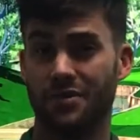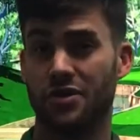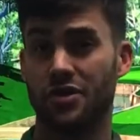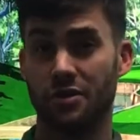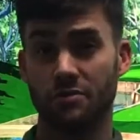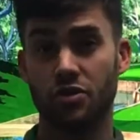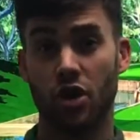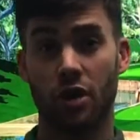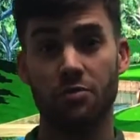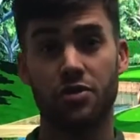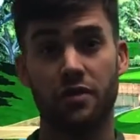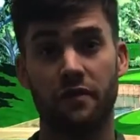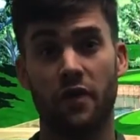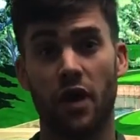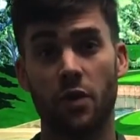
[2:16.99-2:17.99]
Sometimes
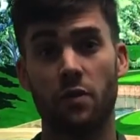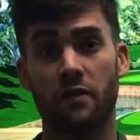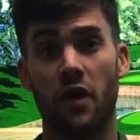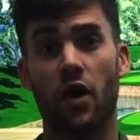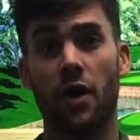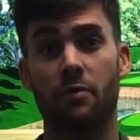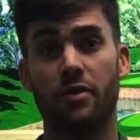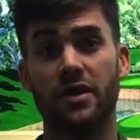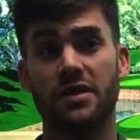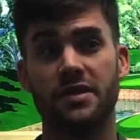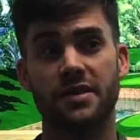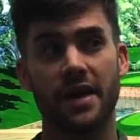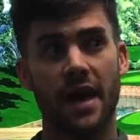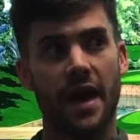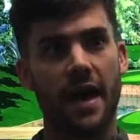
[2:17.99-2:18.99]
you find with
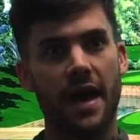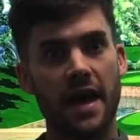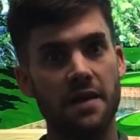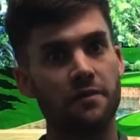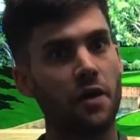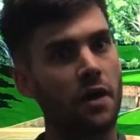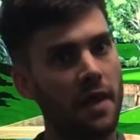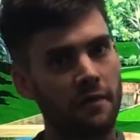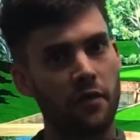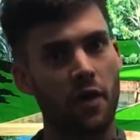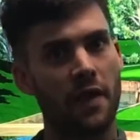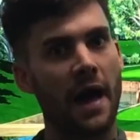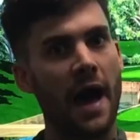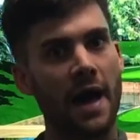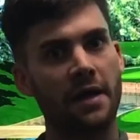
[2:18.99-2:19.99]
hybrids, even though they've got
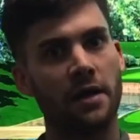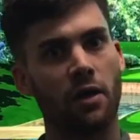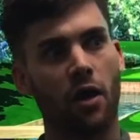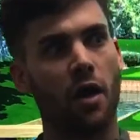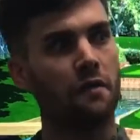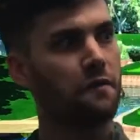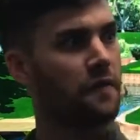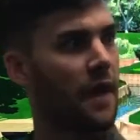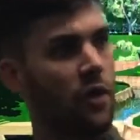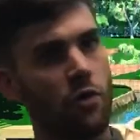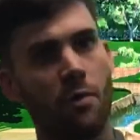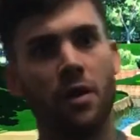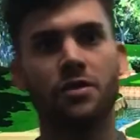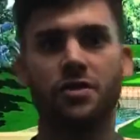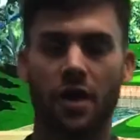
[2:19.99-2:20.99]
that added loft, they
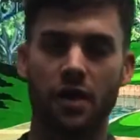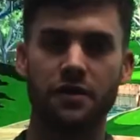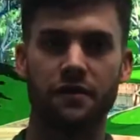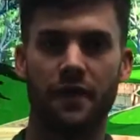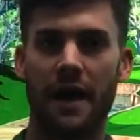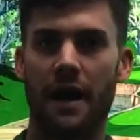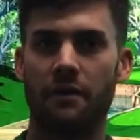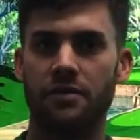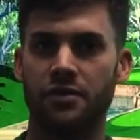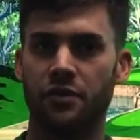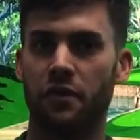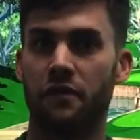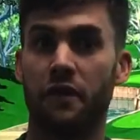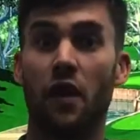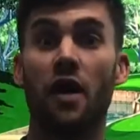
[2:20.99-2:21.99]
almost go as far as
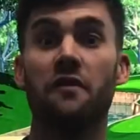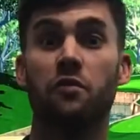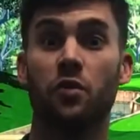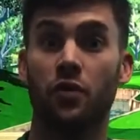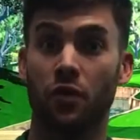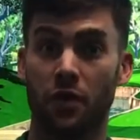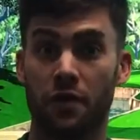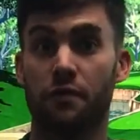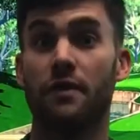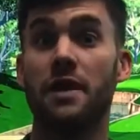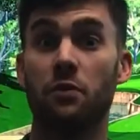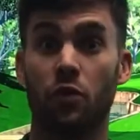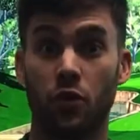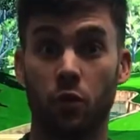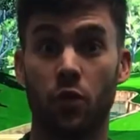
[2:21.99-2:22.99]
your 5-wood or
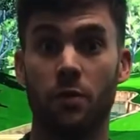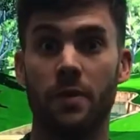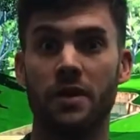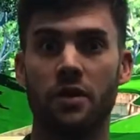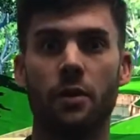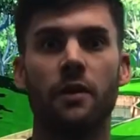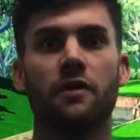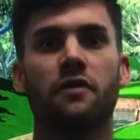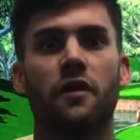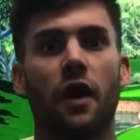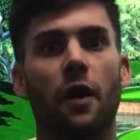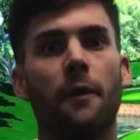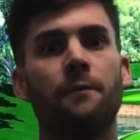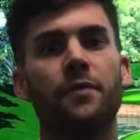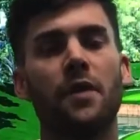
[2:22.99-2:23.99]
3-wood would be doing
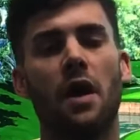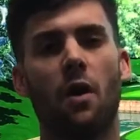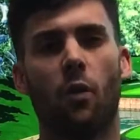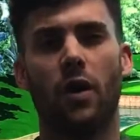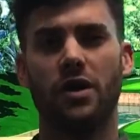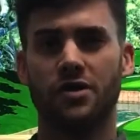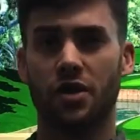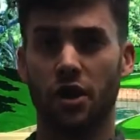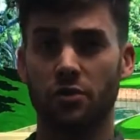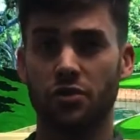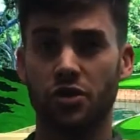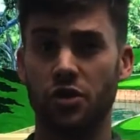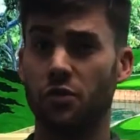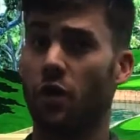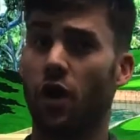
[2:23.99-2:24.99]
so. Whereas
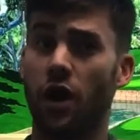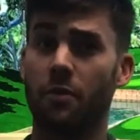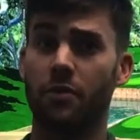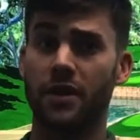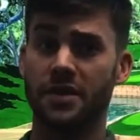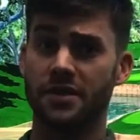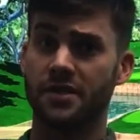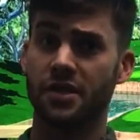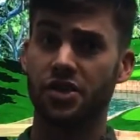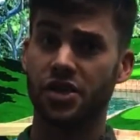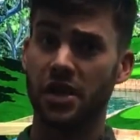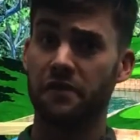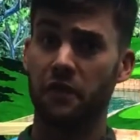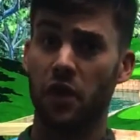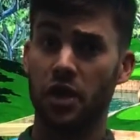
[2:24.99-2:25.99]
those two hybrids, the
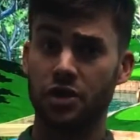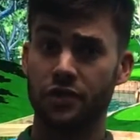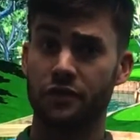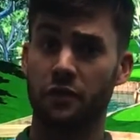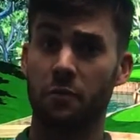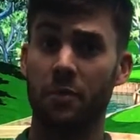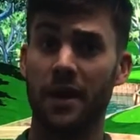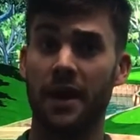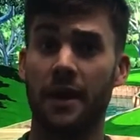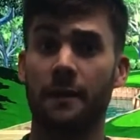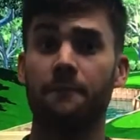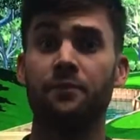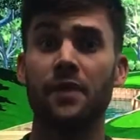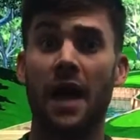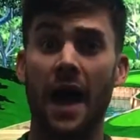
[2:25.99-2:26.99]
G400 from Ping
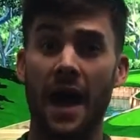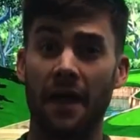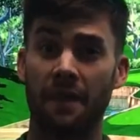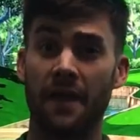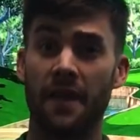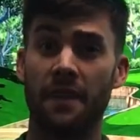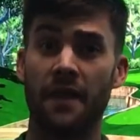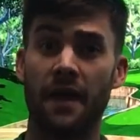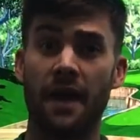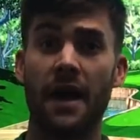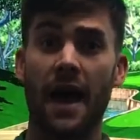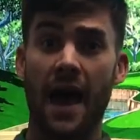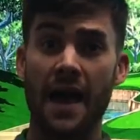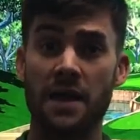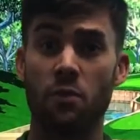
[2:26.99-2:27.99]
and then the
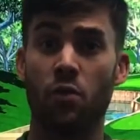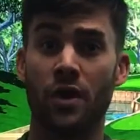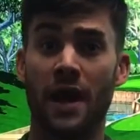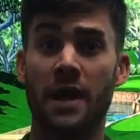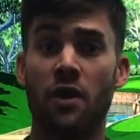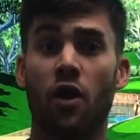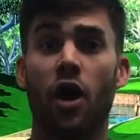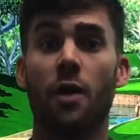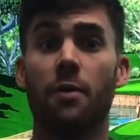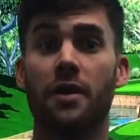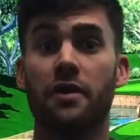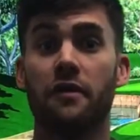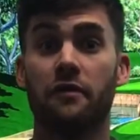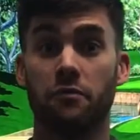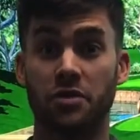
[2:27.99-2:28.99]
818 hybrid
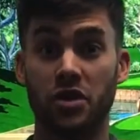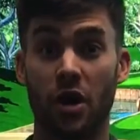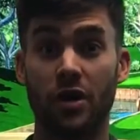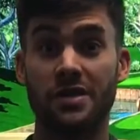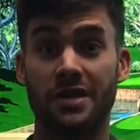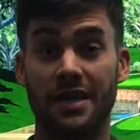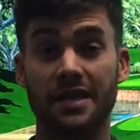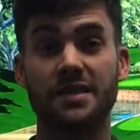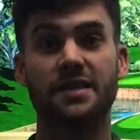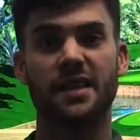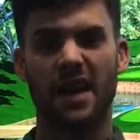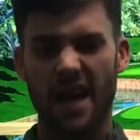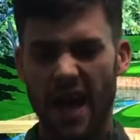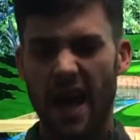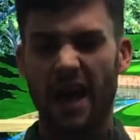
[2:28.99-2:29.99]
from Titleist,
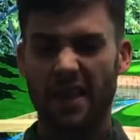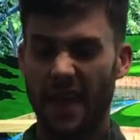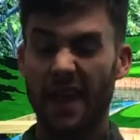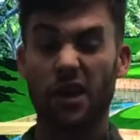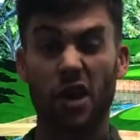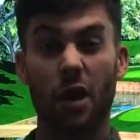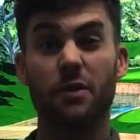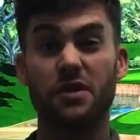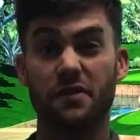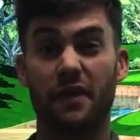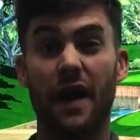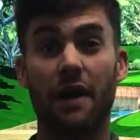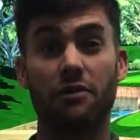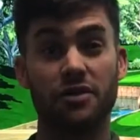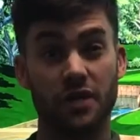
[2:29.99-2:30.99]
they go as
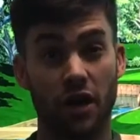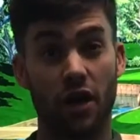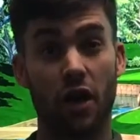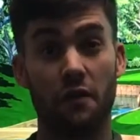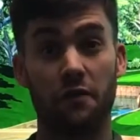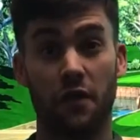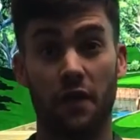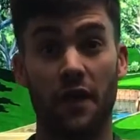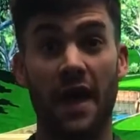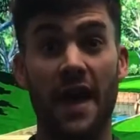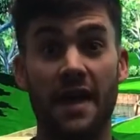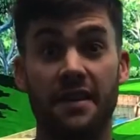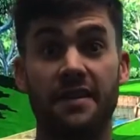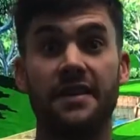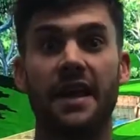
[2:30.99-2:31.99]
far as the loft on the
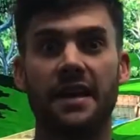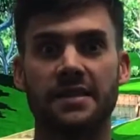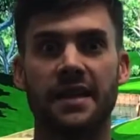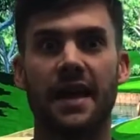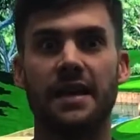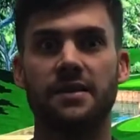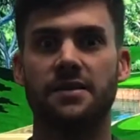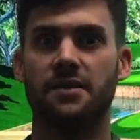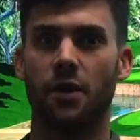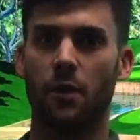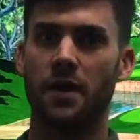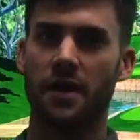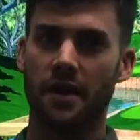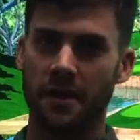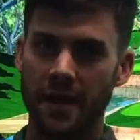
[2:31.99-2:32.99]
head dictates, so
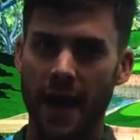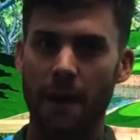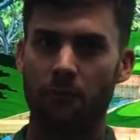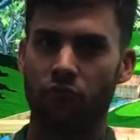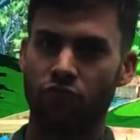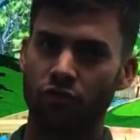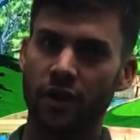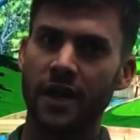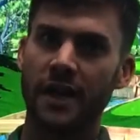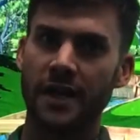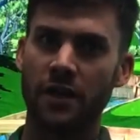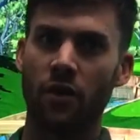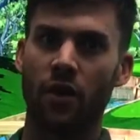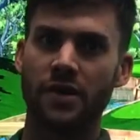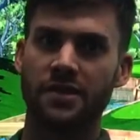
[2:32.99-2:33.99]
we can gap
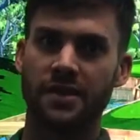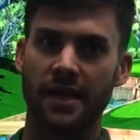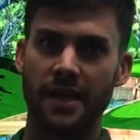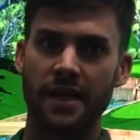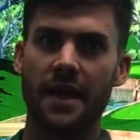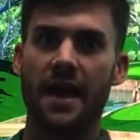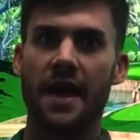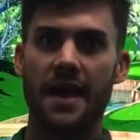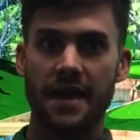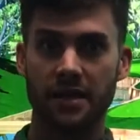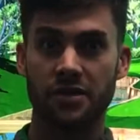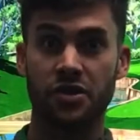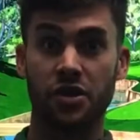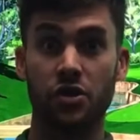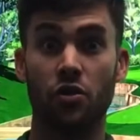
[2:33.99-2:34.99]
really nicely
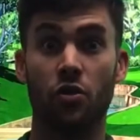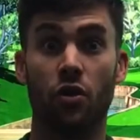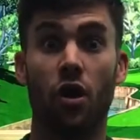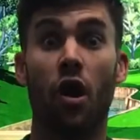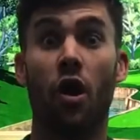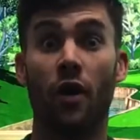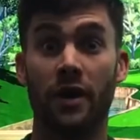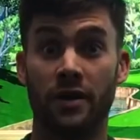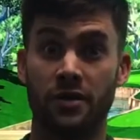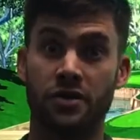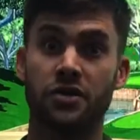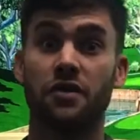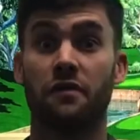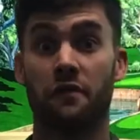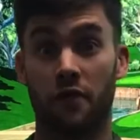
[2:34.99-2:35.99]
into your
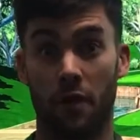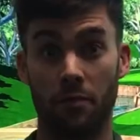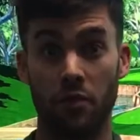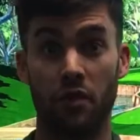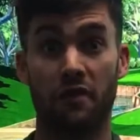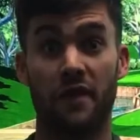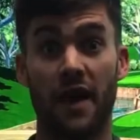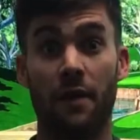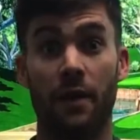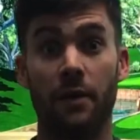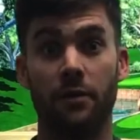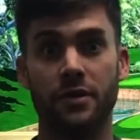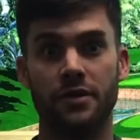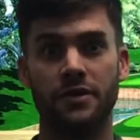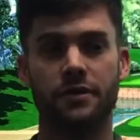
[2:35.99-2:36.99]
irons from your fairway
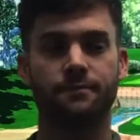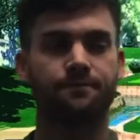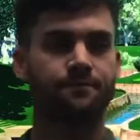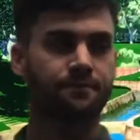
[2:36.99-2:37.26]
woods.